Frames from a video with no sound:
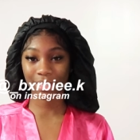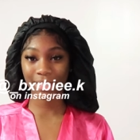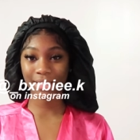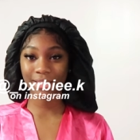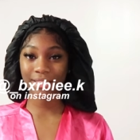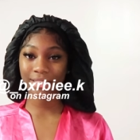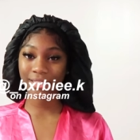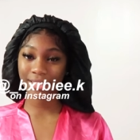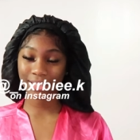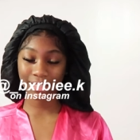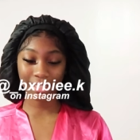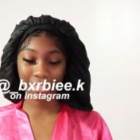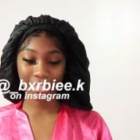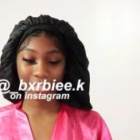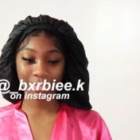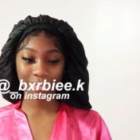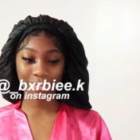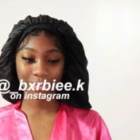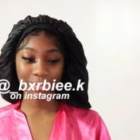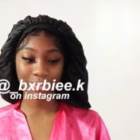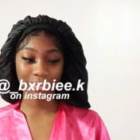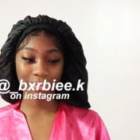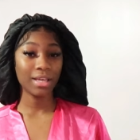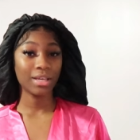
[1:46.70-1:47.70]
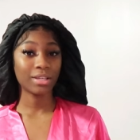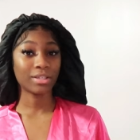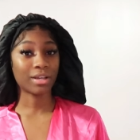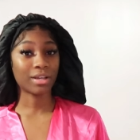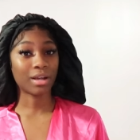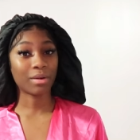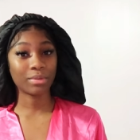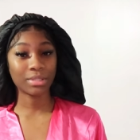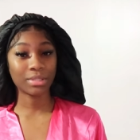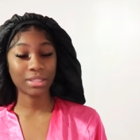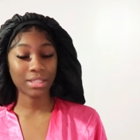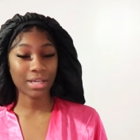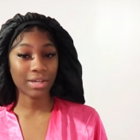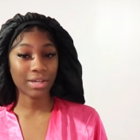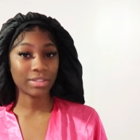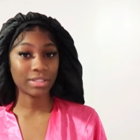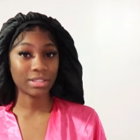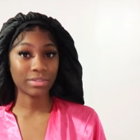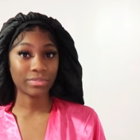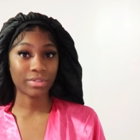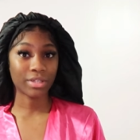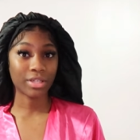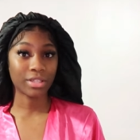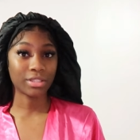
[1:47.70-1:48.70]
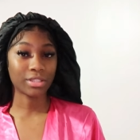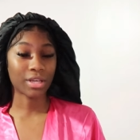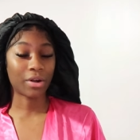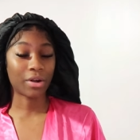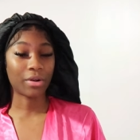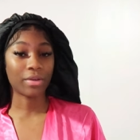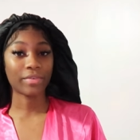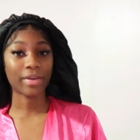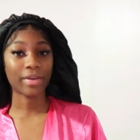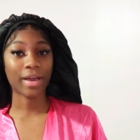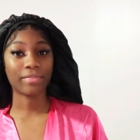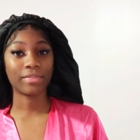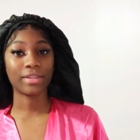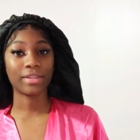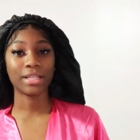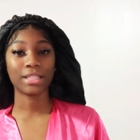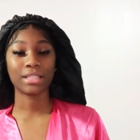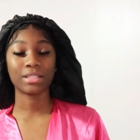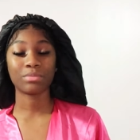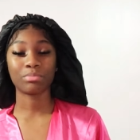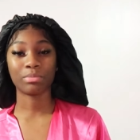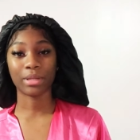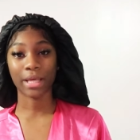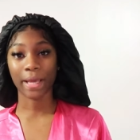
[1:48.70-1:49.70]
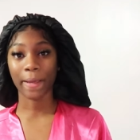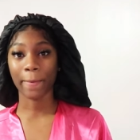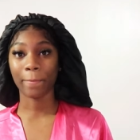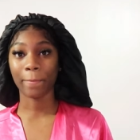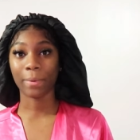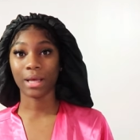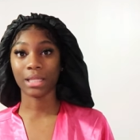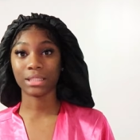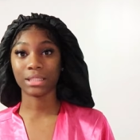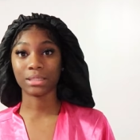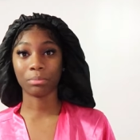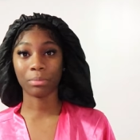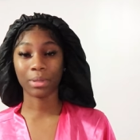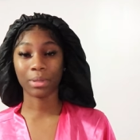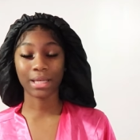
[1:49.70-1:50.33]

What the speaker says: Channel, y'all read the title of this video, so I don't even have to explain much.